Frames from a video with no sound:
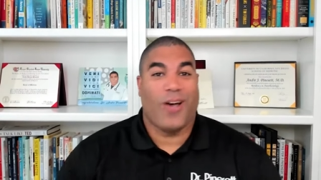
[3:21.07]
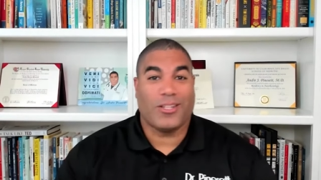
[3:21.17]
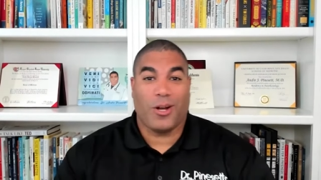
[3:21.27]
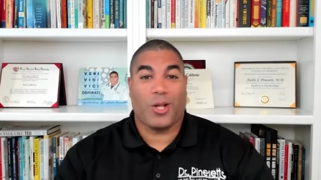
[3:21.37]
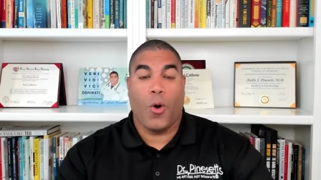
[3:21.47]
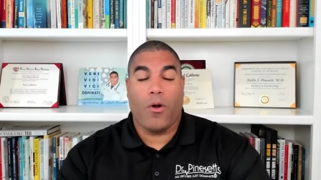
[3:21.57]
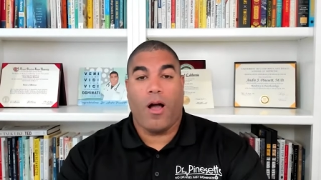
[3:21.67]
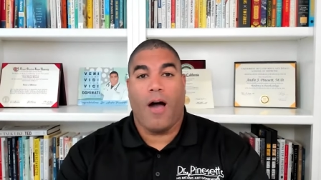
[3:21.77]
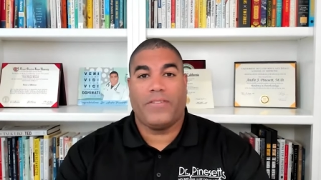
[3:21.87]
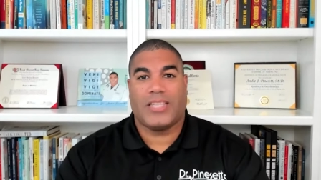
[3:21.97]
So I started
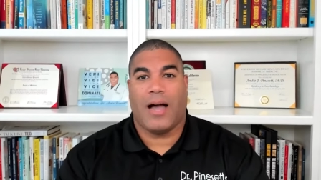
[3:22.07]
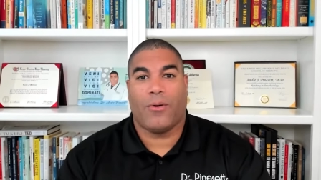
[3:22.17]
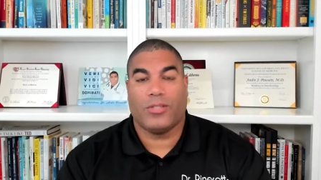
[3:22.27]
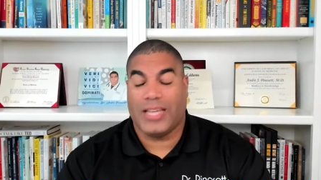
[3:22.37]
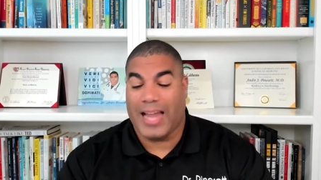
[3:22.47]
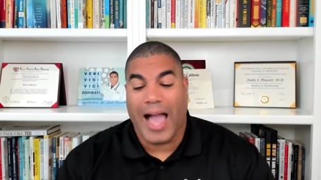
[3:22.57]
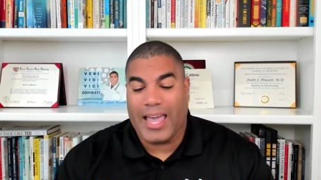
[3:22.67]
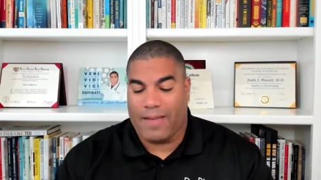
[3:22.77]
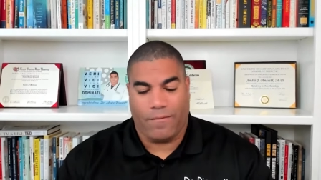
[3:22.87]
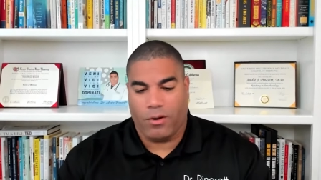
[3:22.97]
going to office hours and
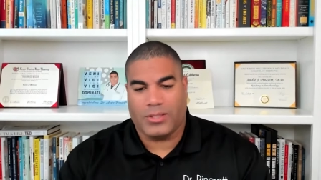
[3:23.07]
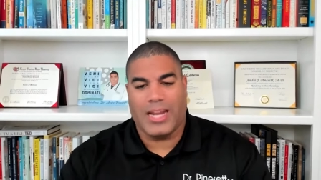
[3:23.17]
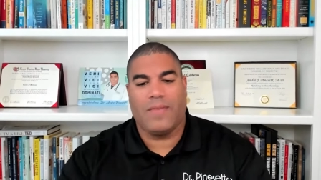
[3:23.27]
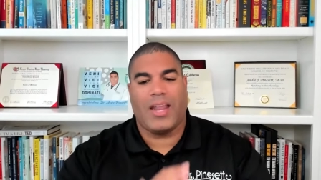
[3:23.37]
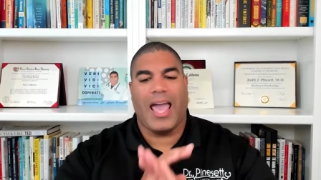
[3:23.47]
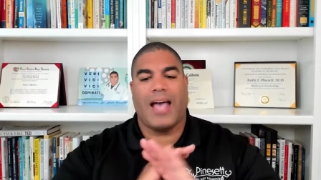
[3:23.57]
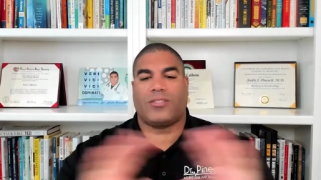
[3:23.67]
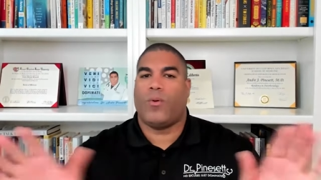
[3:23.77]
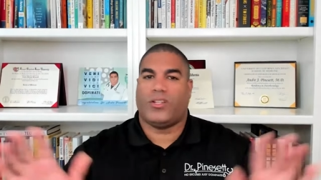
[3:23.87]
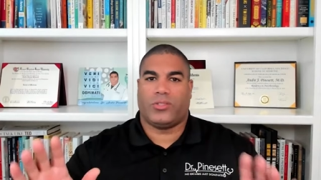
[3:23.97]
at first I didn't even
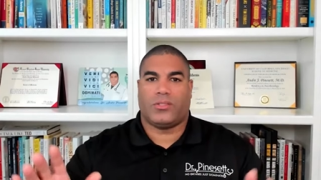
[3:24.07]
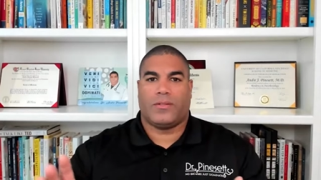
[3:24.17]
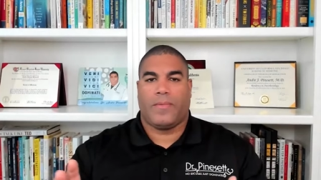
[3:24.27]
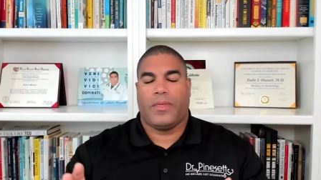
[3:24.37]
ask questions.